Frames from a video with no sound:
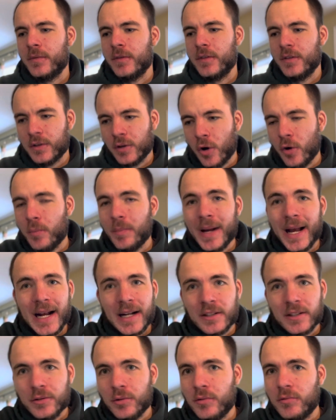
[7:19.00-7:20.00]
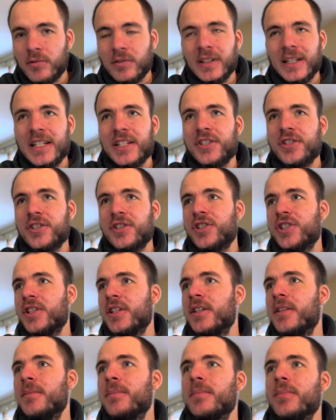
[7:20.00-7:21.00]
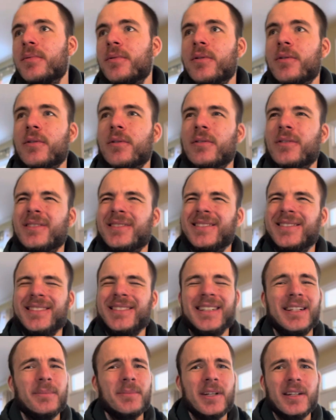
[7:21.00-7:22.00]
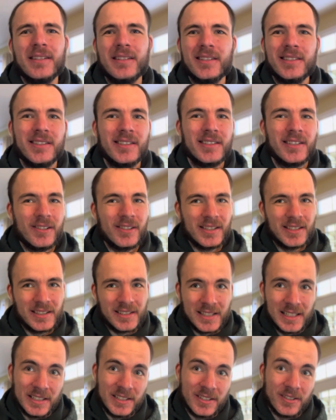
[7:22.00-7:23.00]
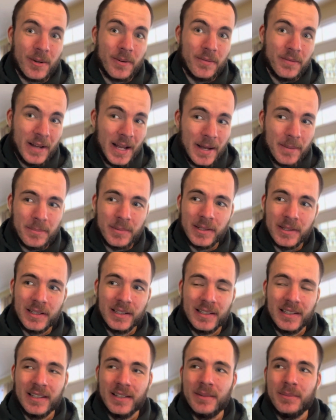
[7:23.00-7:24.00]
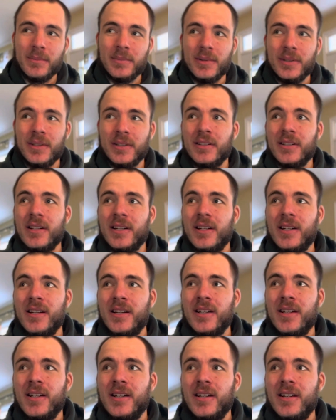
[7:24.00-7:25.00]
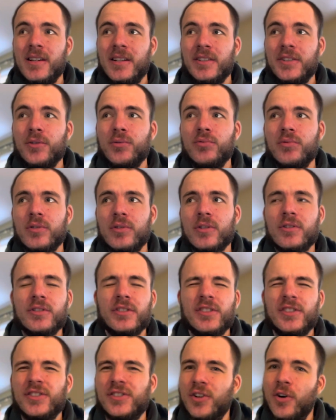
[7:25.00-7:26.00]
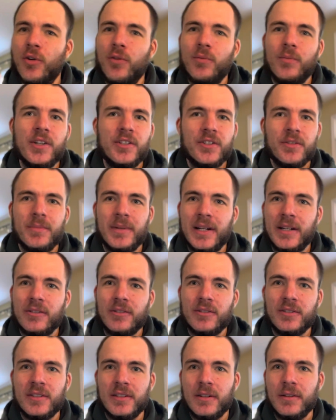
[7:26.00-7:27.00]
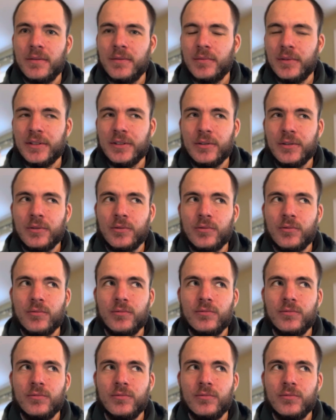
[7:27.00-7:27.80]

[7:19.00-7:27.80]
go back to a relationship or, I'm not necessarily going to say start fapping again, but you learn so much about yourself when you